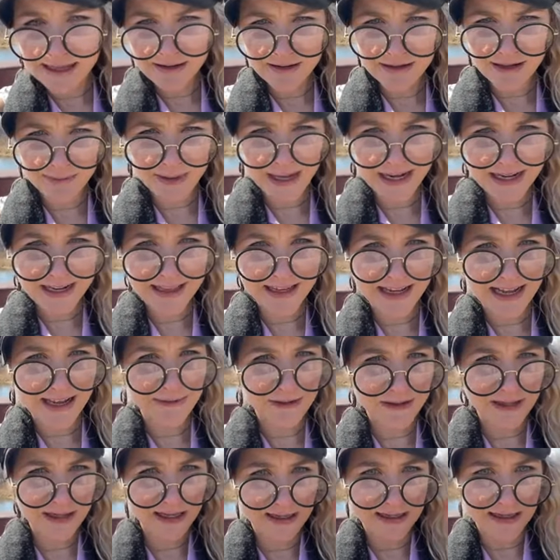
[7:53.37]
I don't know. I'm kind of like, I
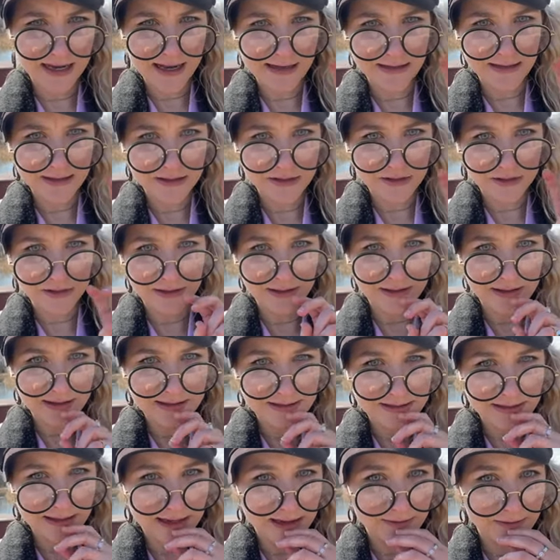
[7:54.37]
feel like against certain
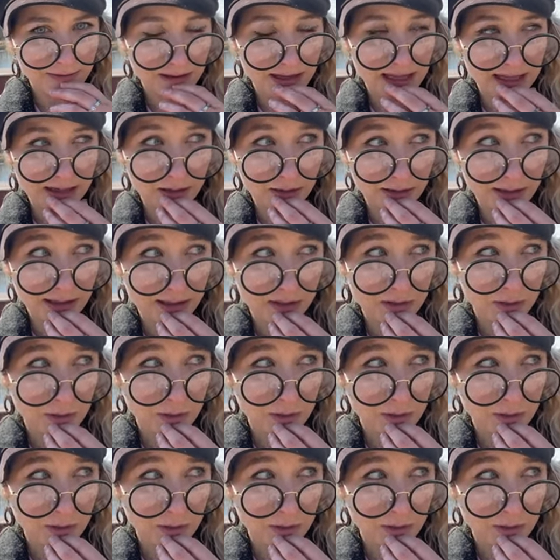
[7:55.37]
things. Like I feel like I don't like